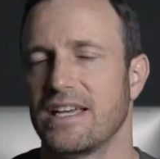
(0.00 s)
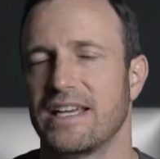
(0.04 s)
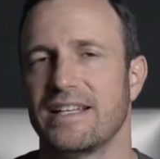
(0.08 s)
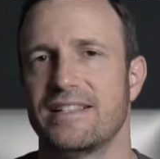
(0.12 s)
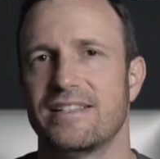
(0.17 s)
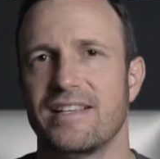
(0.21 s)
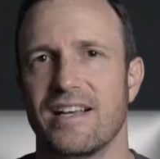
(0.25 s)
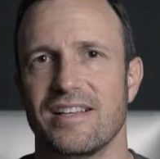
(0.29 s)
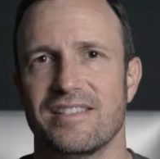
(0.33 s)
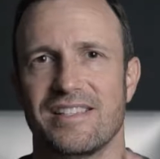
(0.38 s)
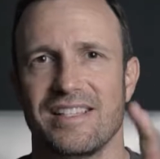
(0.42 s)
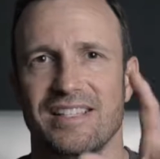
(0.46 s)

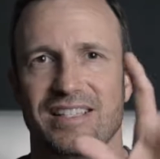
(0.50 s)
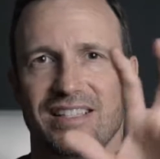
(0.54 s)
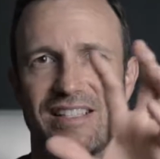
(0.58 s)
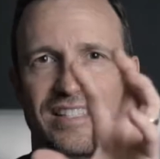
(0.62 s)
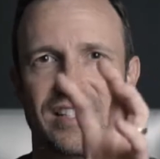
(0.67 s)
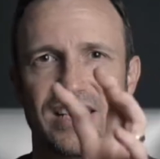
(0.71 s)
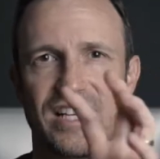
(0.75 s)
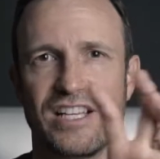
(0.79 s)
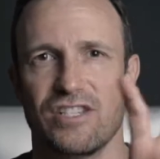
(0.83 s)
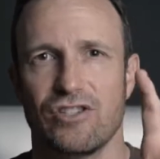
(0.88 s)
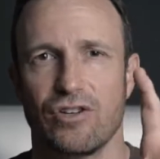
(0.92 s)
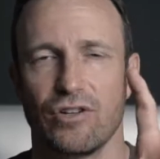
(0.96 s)
It does
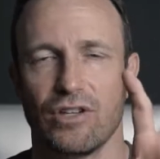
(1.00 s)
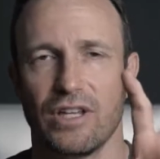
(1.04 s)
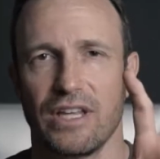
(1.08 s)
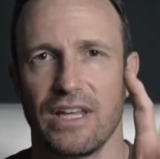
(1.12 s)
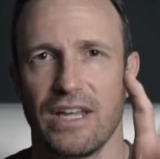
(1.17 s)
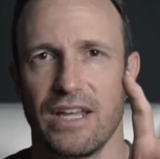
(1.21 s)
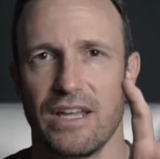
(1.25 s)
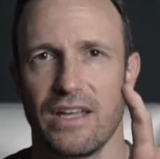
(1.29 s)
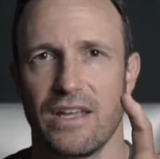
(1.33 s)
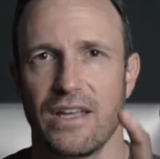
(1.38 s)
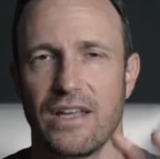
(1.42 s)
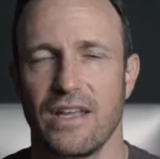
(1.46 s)
it
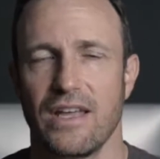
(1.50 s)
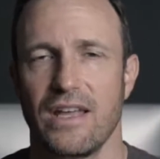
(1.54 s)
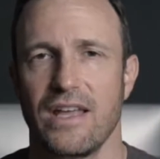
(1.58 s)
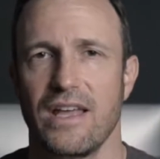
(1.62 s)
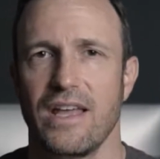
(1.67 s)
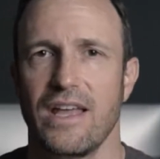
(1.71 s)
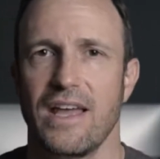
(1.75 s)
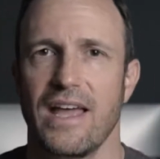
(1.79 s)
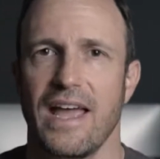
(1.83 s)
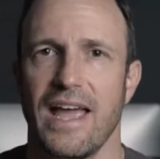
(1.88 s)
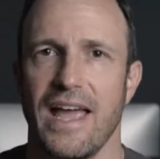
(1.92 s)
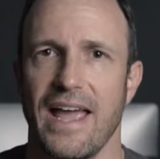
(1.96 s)
digitally,
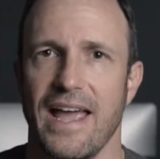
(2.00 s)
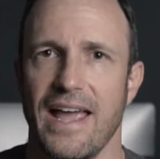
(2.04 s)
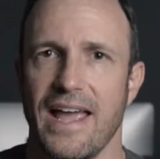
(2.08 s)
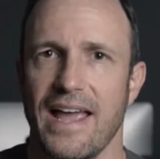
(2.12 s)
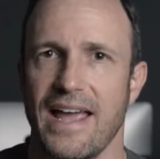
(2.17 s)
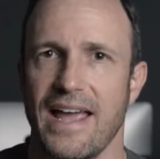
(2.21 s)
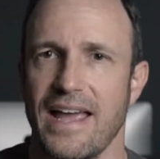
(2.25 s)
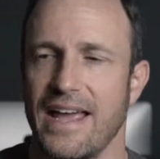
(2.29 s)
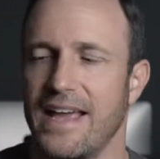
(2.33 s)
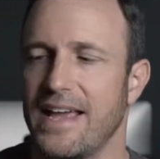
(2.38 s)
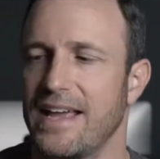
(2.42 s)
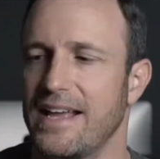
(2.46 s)

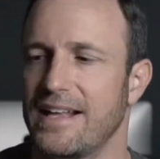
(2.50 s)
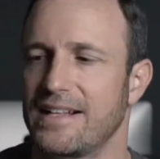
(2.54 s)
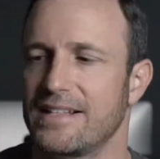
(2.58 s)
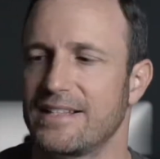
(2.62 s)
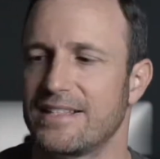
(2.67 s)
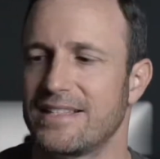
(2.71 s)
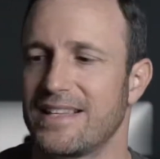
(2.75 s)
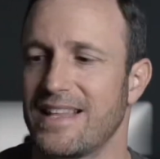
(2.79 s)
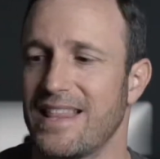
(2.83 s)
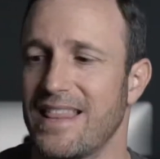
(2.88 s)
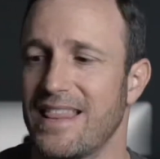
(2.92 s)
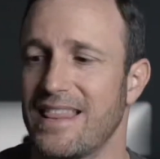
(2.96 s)

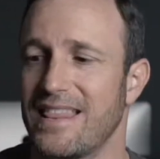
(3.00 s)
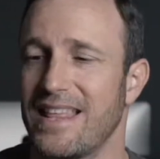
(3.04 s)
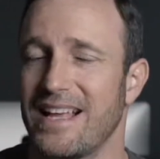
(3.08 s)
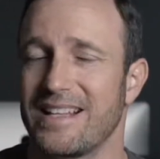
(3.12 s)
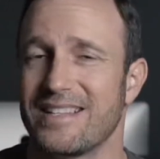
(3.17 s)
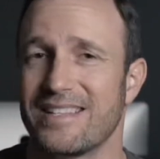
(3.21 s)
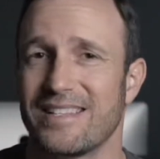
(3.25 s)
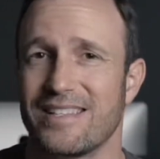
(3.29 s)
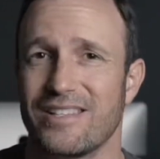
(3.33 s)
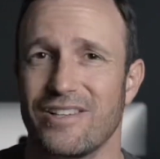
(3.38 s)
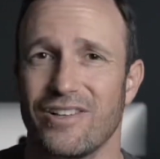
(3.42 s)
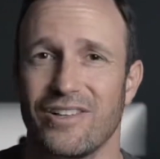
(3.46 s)
and
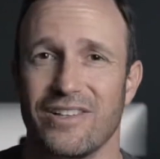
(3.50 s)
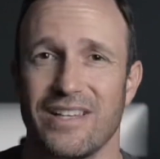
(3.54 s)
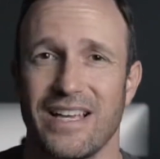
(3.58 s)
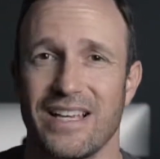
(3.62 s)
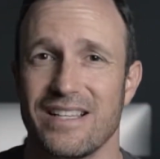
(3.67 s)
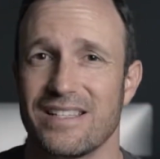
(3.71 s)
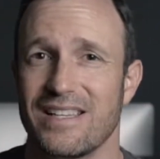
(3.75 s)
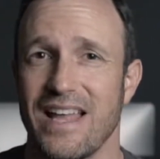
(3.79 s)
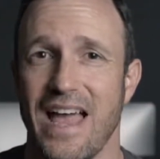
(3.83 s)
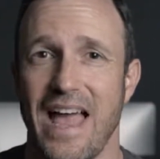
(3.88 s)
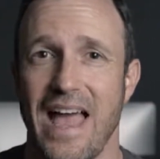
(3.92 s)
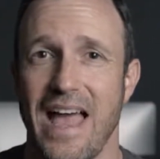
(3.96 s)
that's still
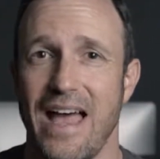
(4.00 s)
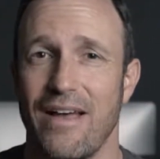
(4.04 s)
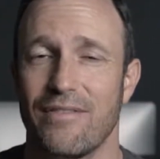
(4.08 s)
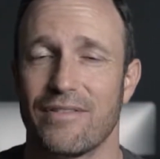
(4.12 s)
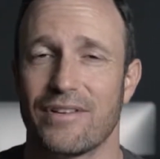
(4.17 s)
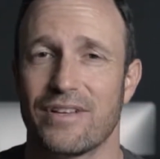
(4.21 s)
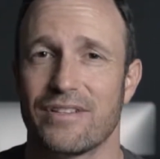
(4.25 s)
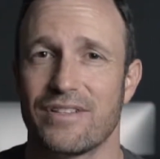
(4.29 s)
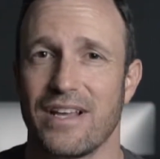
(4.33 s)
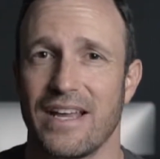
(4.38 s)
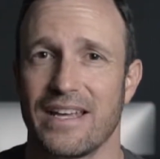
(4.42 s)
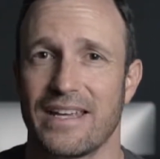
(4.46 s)
nice to have
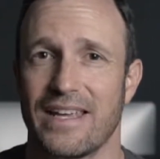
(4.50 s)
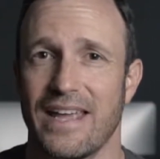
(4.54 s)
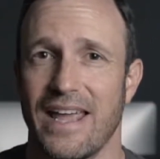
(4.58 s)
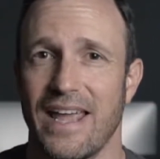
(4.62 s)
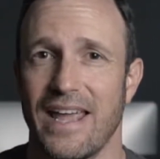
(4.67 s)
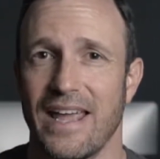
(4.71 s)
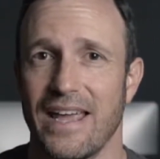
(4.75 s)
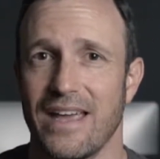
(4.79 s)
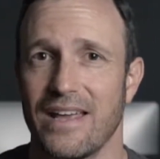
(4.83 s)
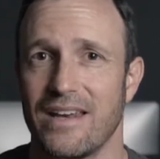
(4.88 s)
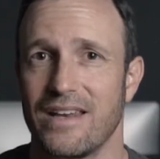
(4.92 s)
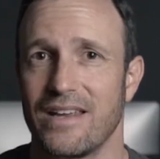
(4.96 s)
because I
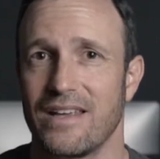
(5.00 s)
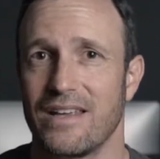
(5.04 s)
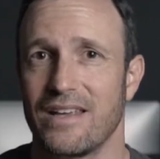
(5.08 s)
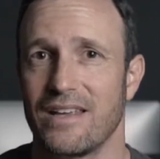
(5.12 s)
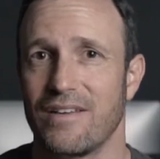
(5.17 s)
can,